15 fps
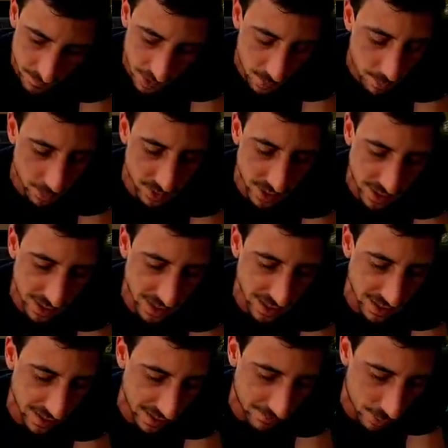Come on, ticket
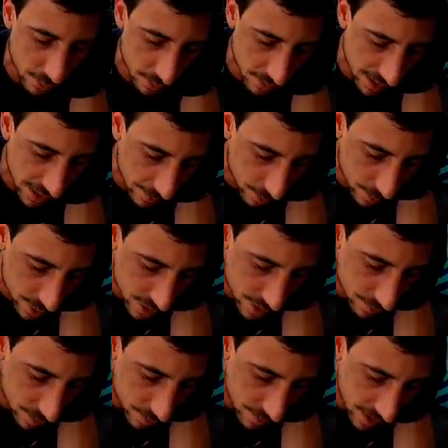11. The gambler's
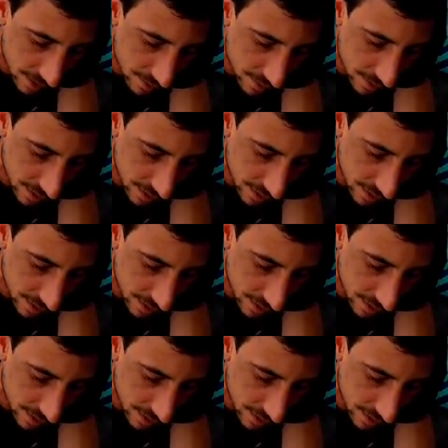number, man.